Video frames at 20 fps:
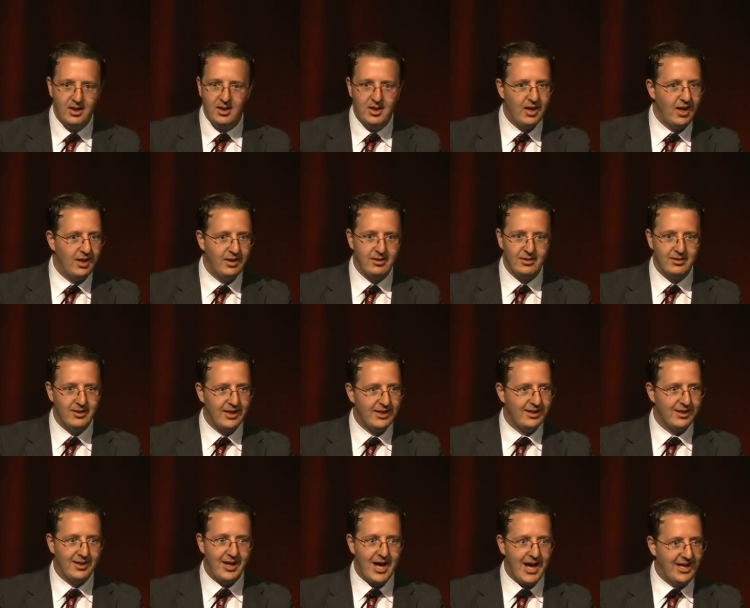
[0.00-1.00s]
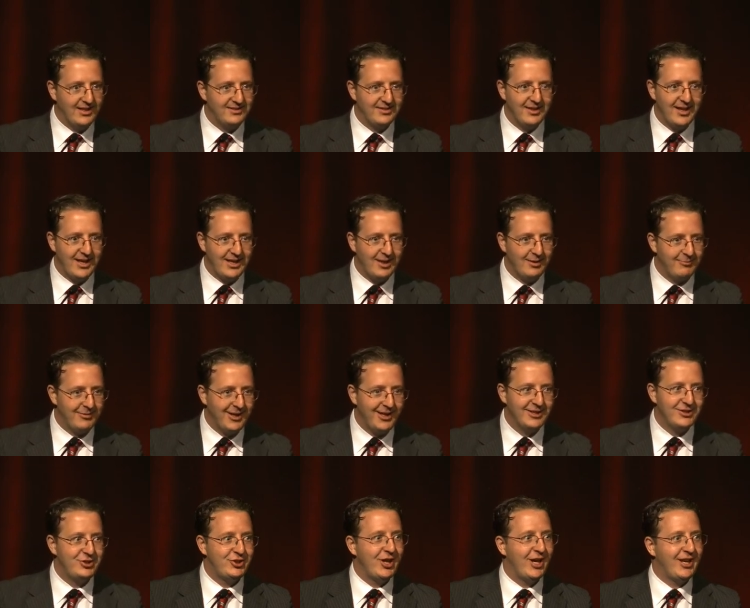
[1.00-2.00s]
And you're like, eyes light up,
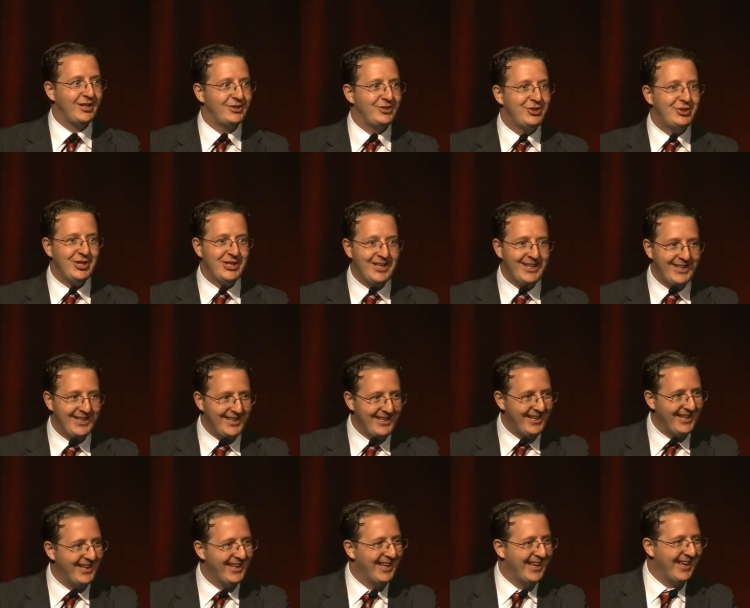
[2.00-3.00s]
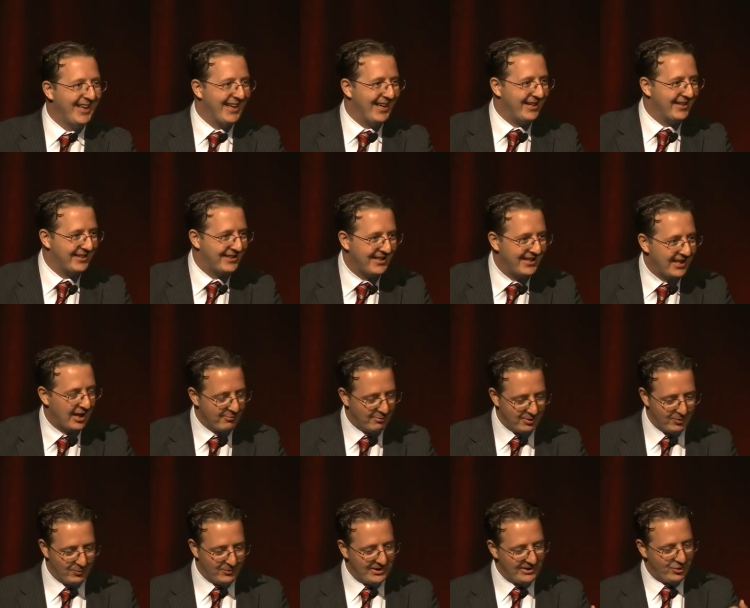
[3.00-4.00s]
cha-ching, and you're thinking, I'm going
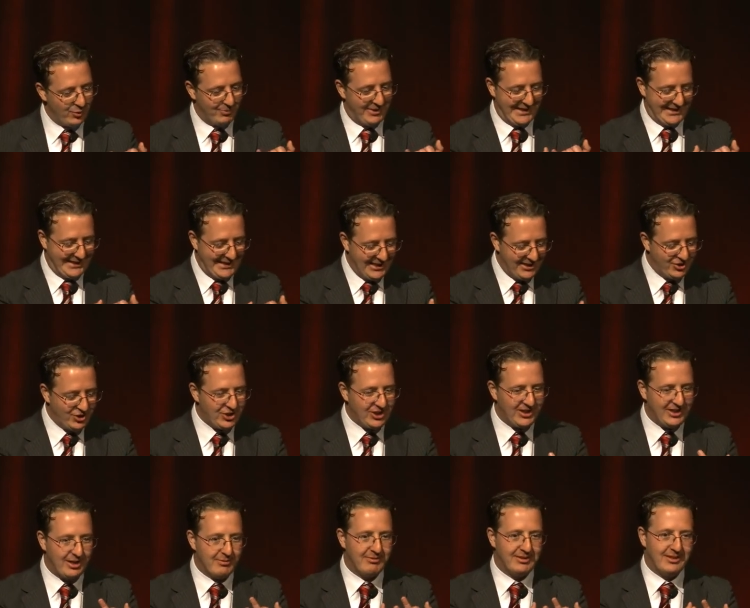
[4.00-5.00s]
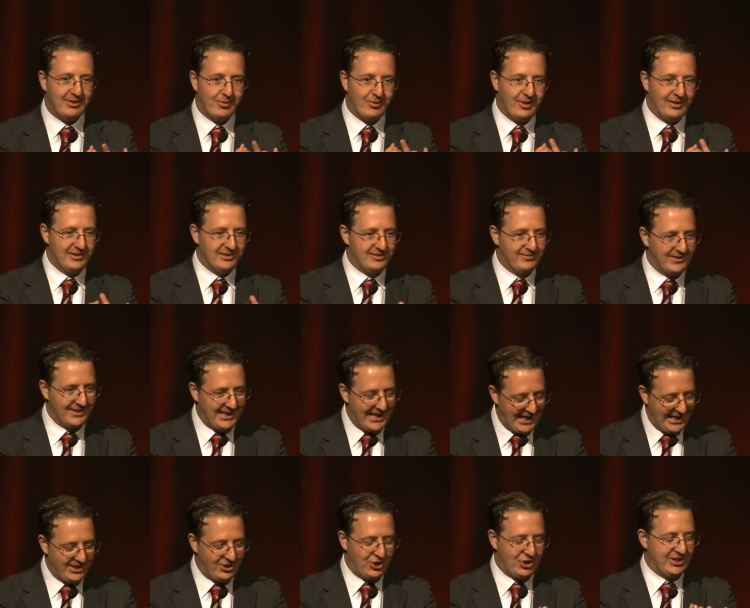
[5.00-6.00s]
to redo my kitchen, I'm going to go on this
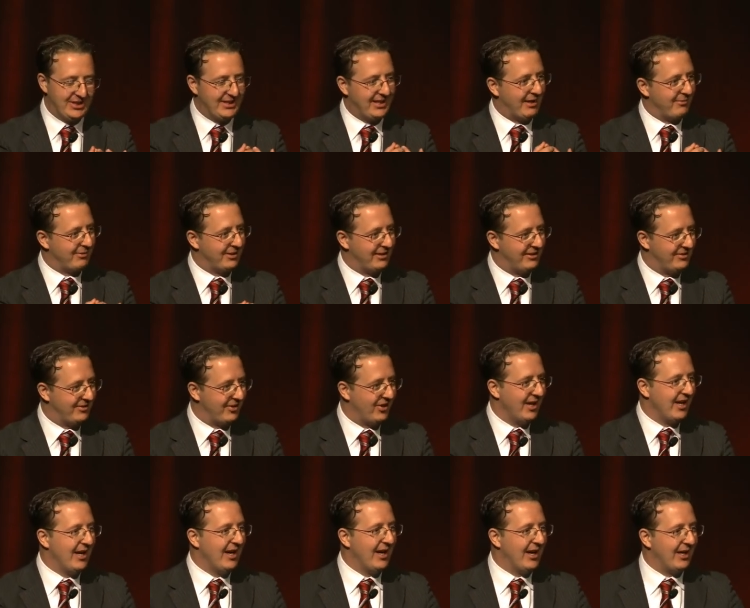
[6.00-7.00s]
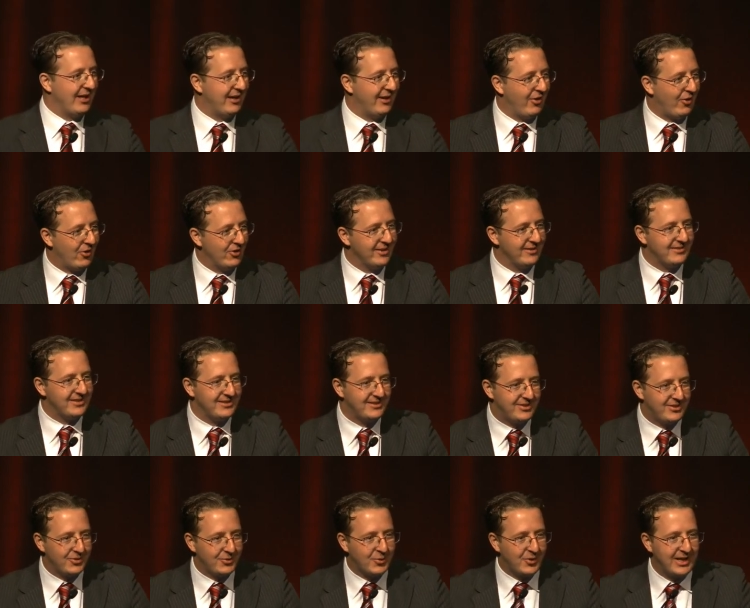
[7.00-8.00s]
vacation, I'm going to do all of this
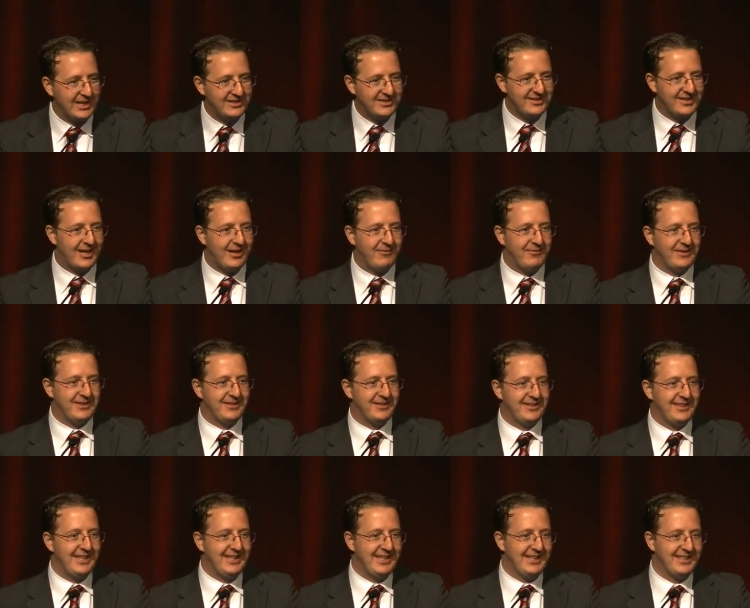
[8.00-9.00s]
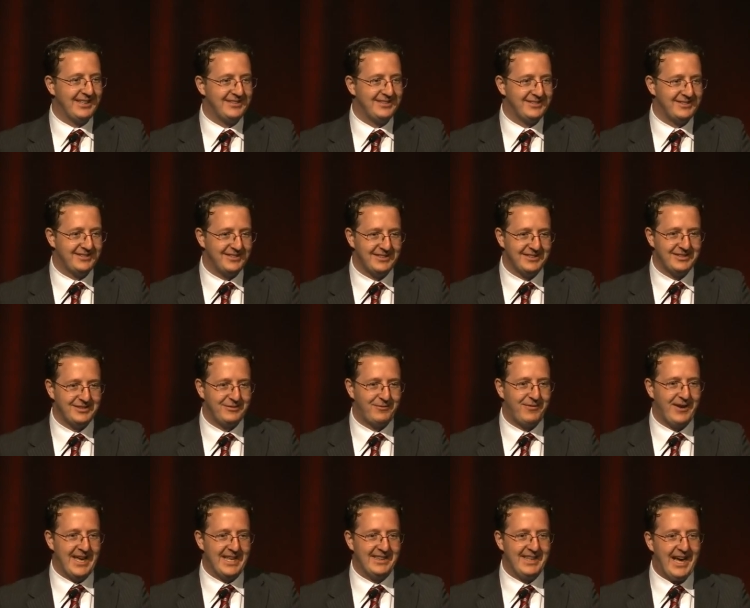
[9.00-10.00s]
great stuff, and you're thinking, this is
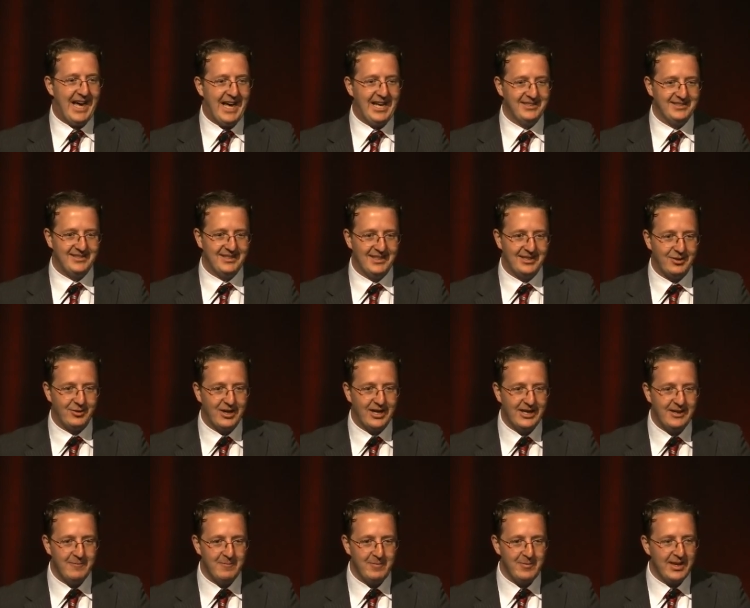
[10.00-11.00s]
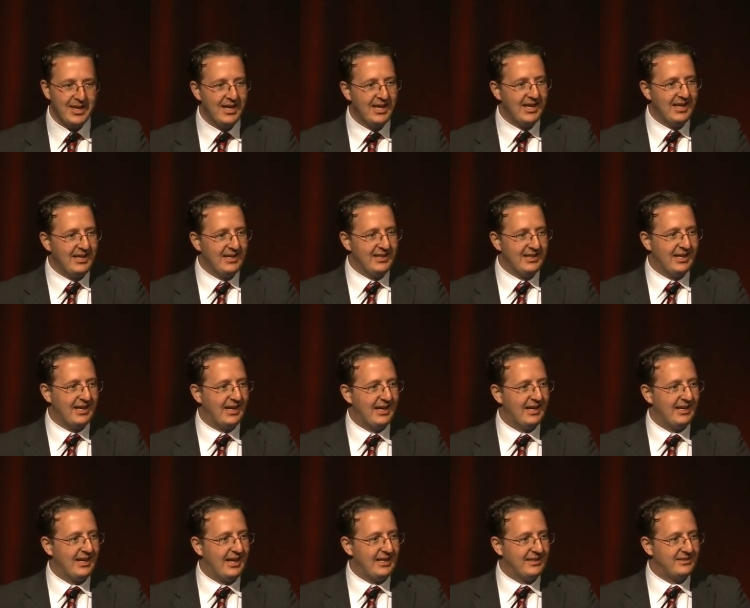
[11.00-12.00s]
fantastic, right?
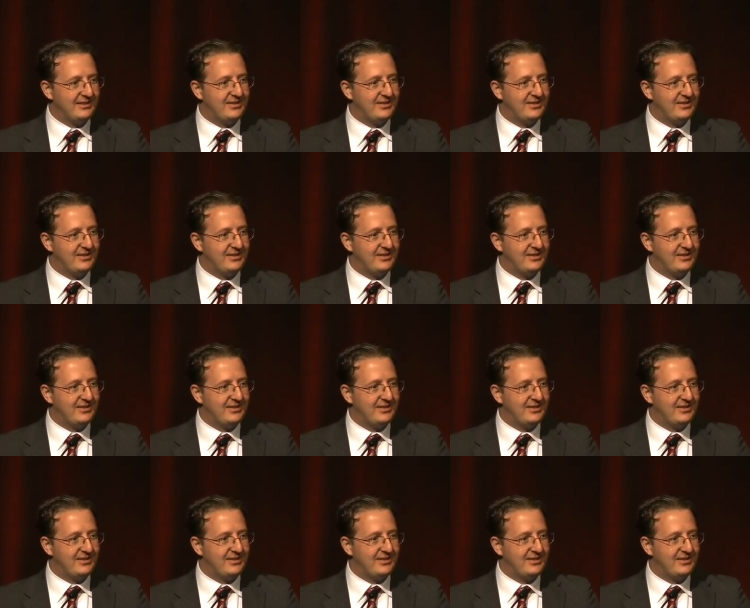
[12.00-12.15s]
And